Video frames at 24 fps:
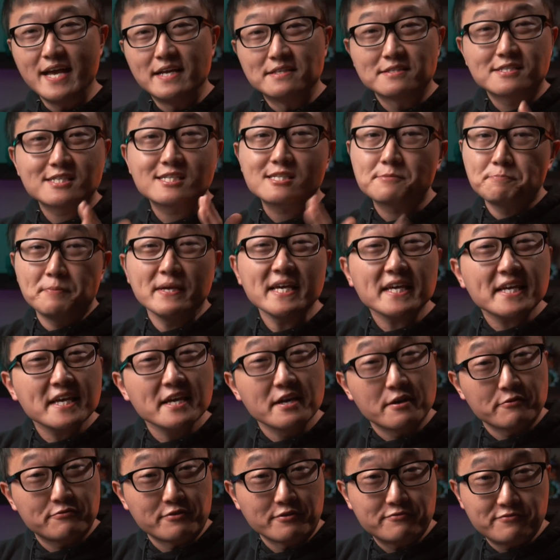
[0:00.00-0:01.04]
And
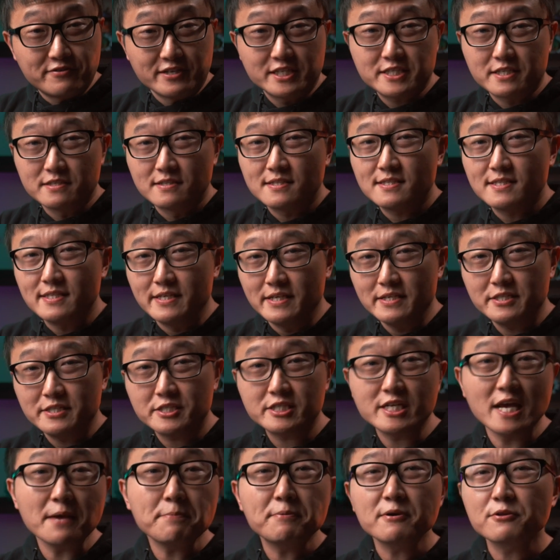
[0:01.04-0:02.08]
speaking of efficiency,
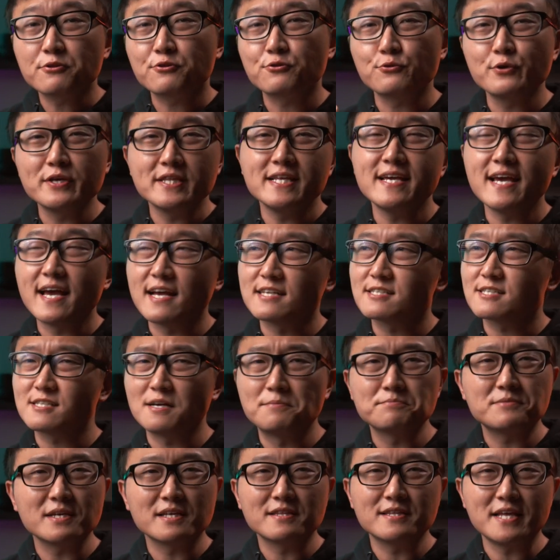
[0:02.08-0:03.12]
Shapr three D has
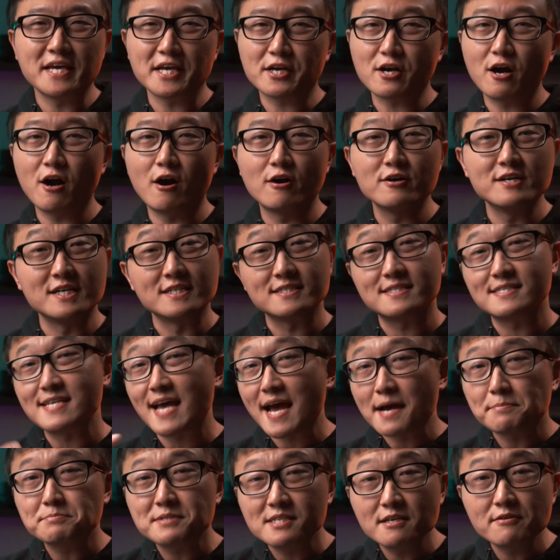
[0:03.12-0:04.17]
something they call an
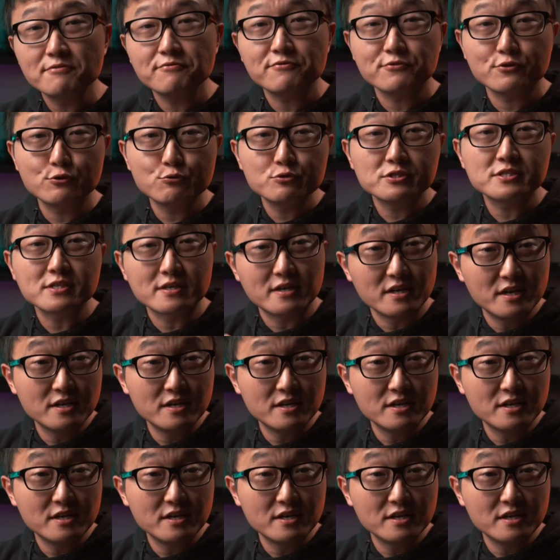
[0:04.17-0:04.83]
adaptive user